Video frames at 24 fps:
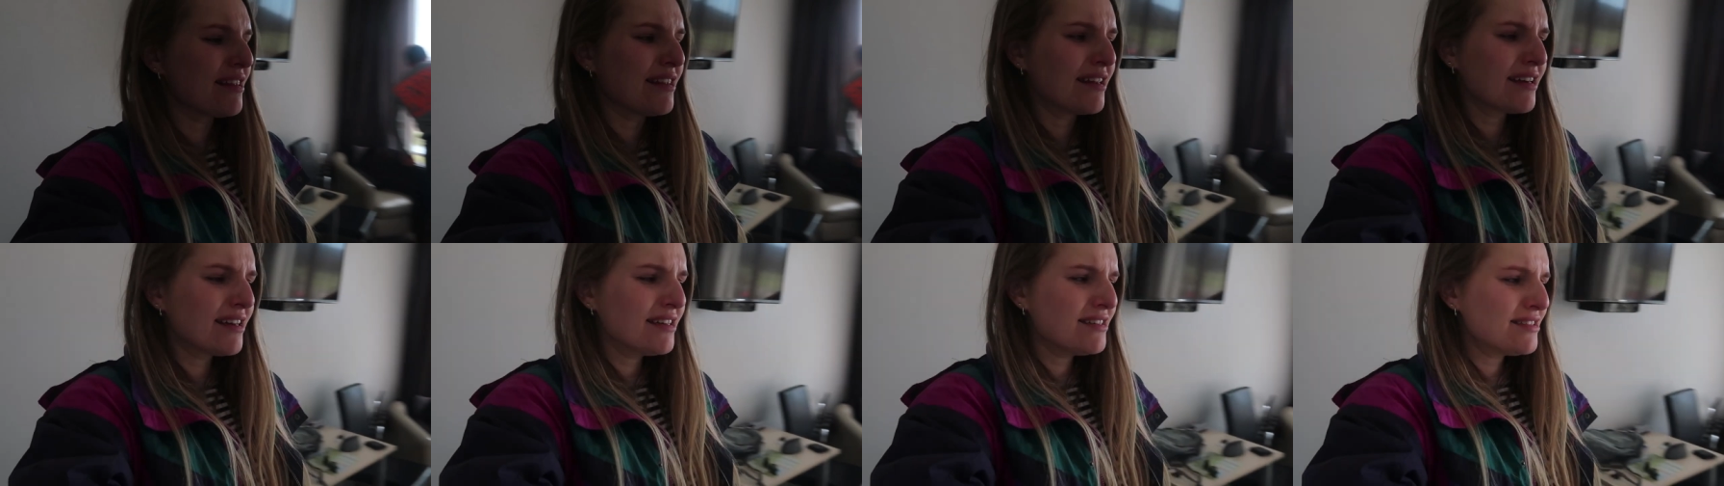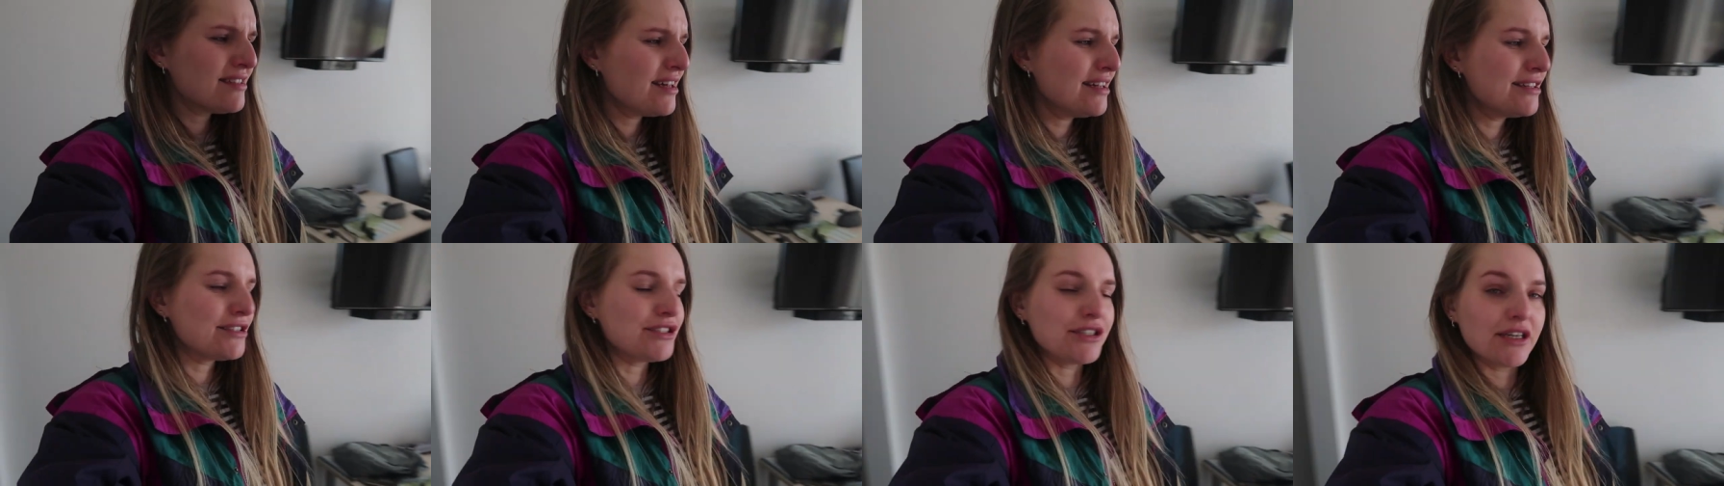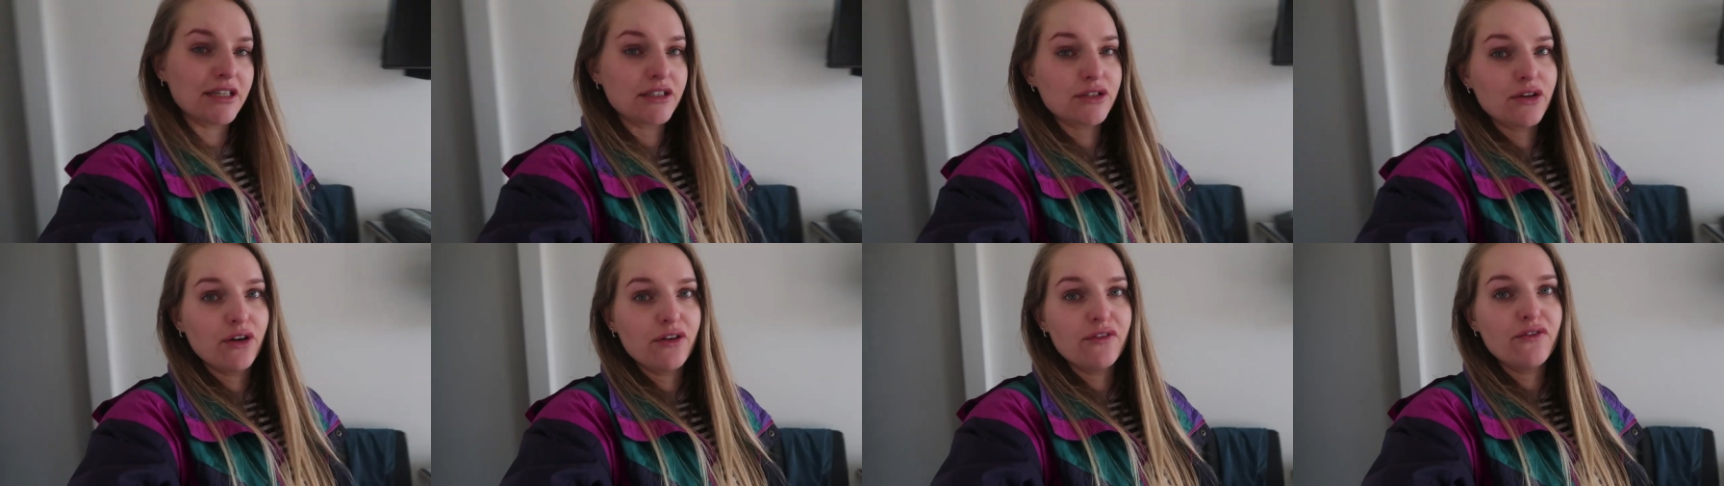I think, is like
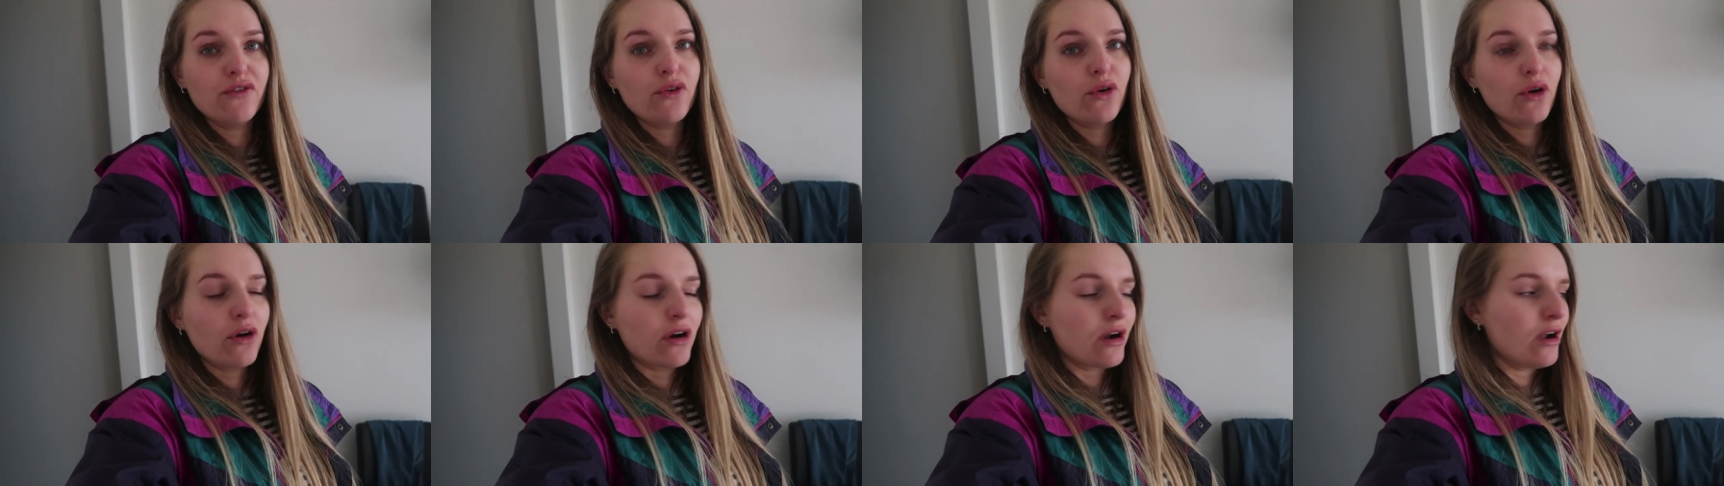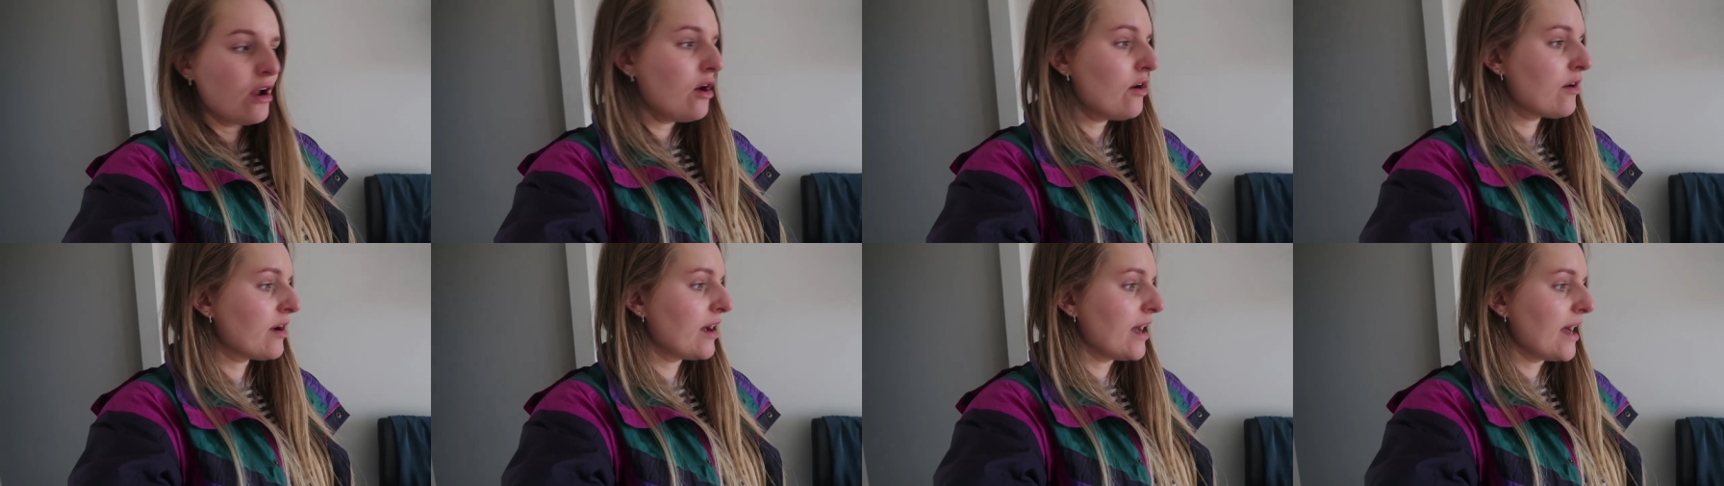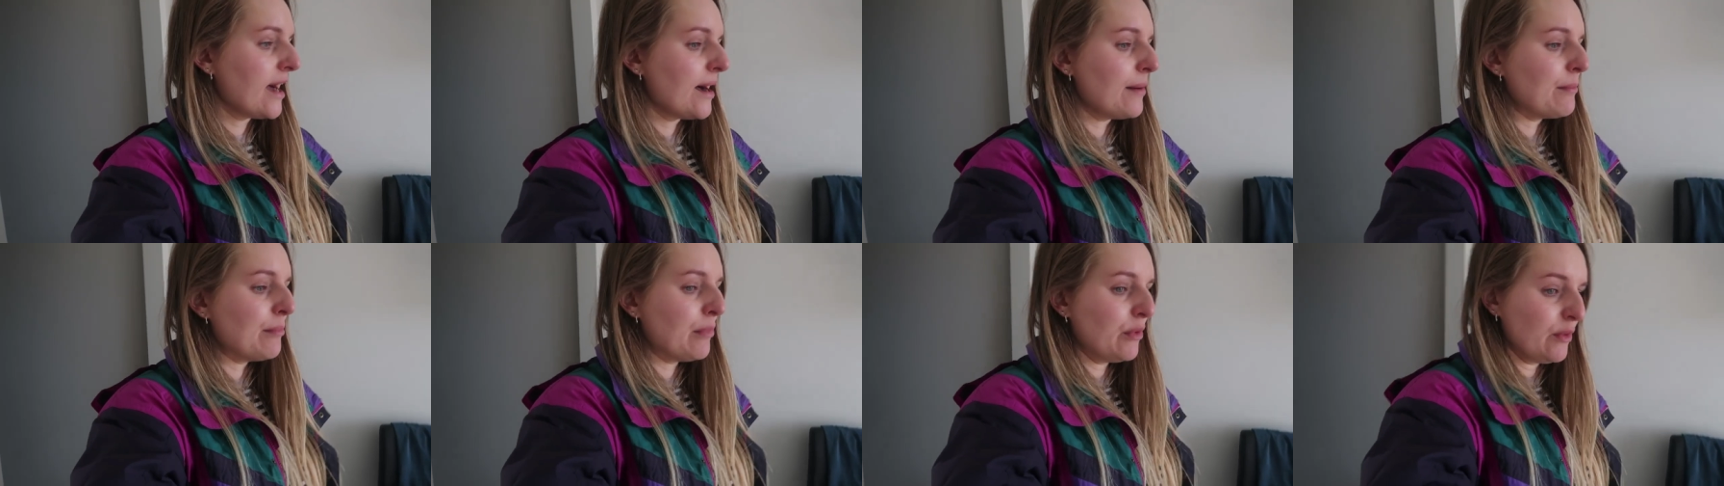just gone four o'clock,
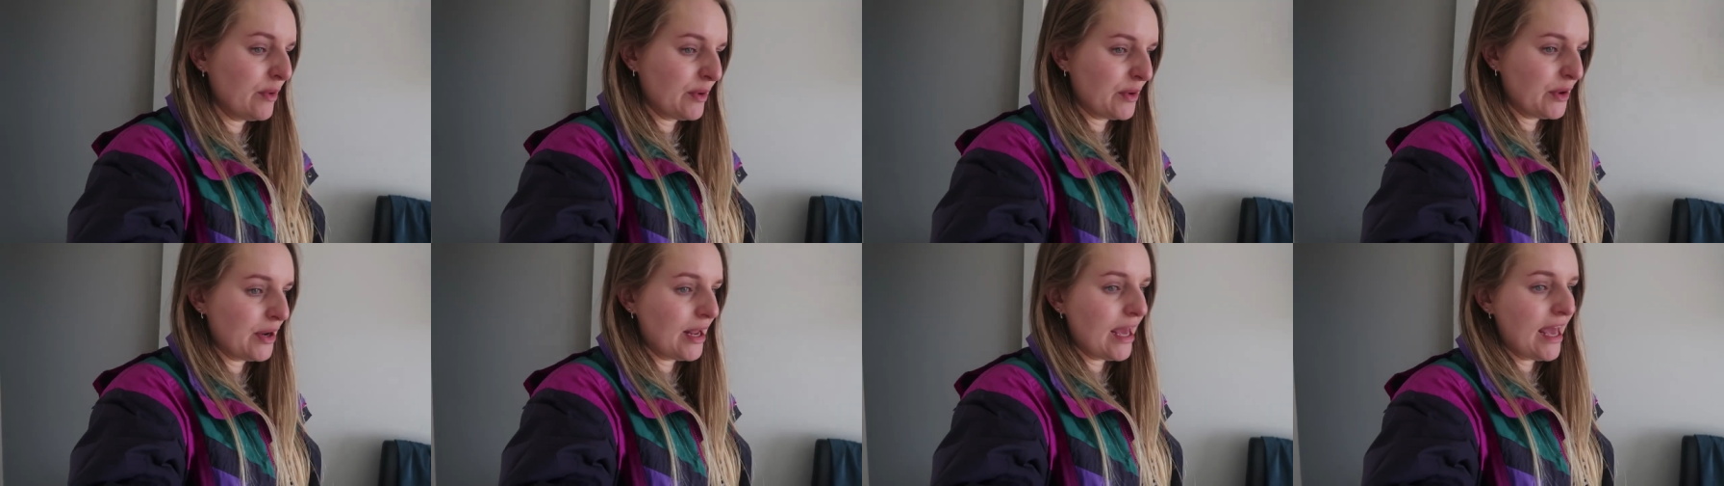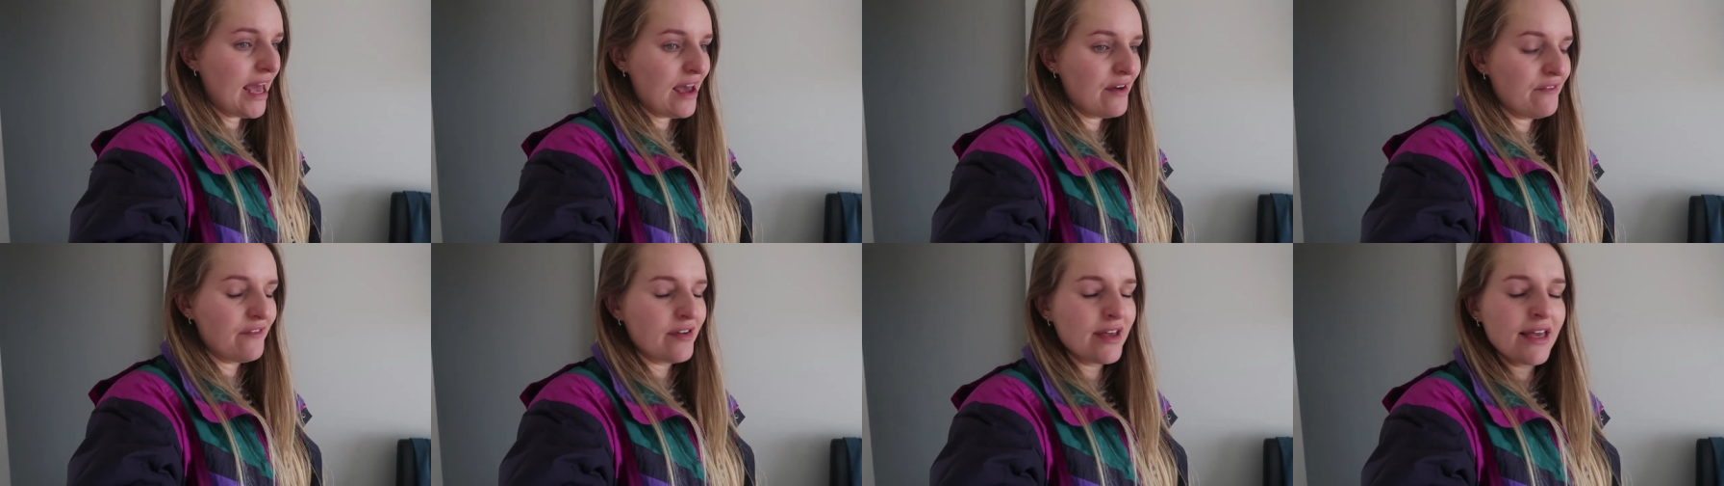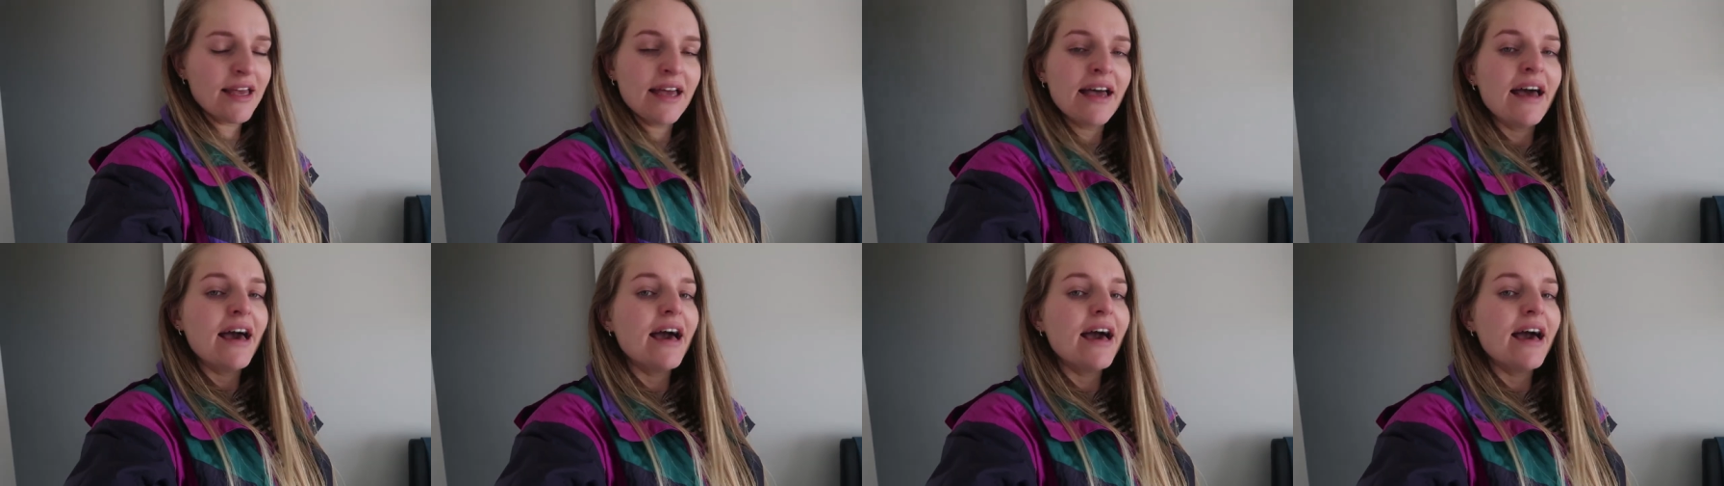um, but we're gonna have